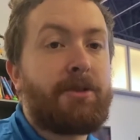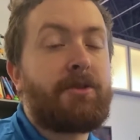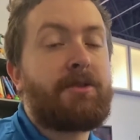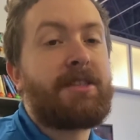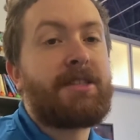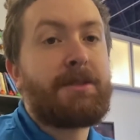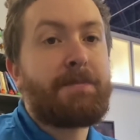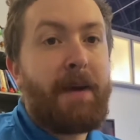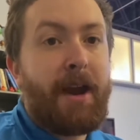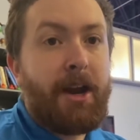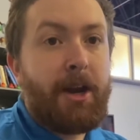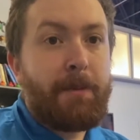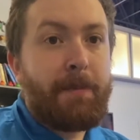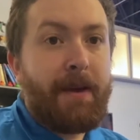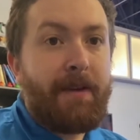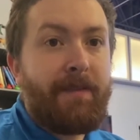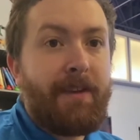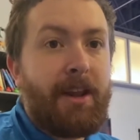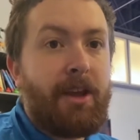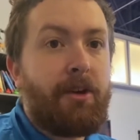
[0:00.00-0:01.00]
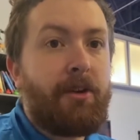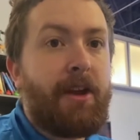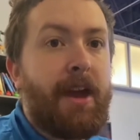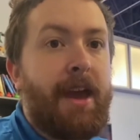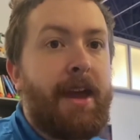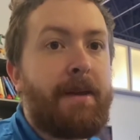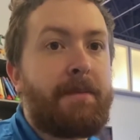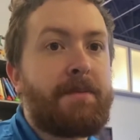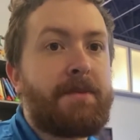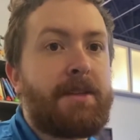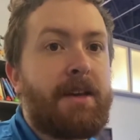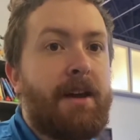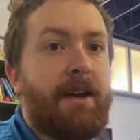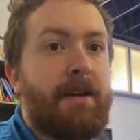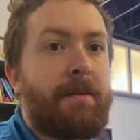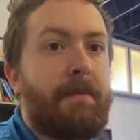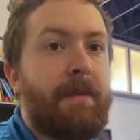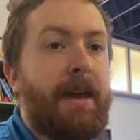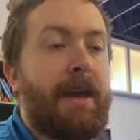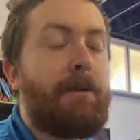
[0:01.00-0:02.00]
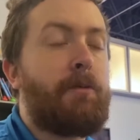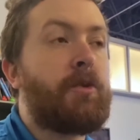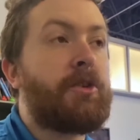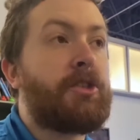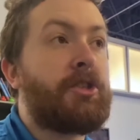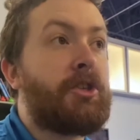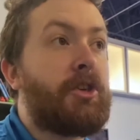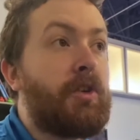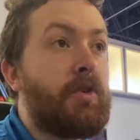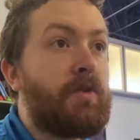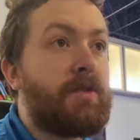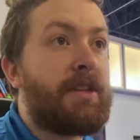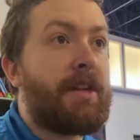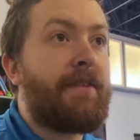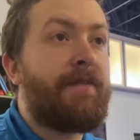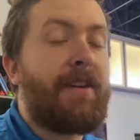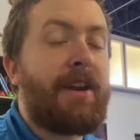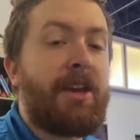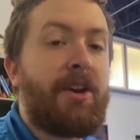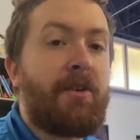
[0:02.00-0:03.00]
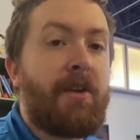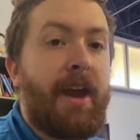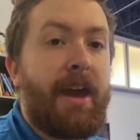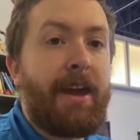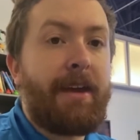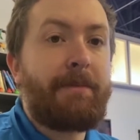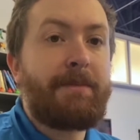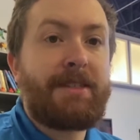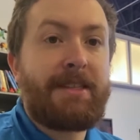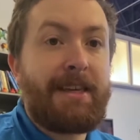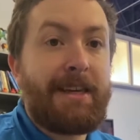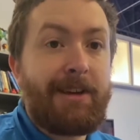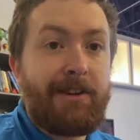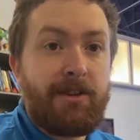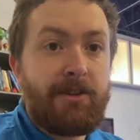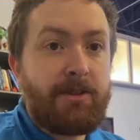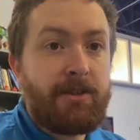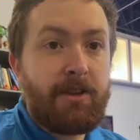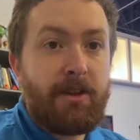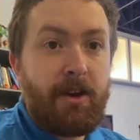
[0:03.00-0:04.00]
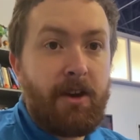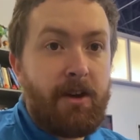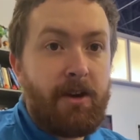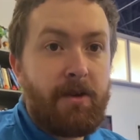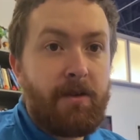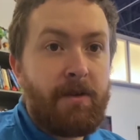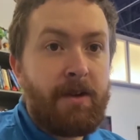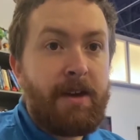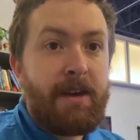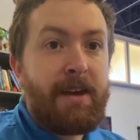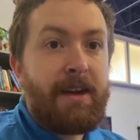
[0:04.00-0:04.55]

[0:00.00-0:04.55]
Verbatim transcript: So it's inspired by video games. Um, it was used in video games years ago.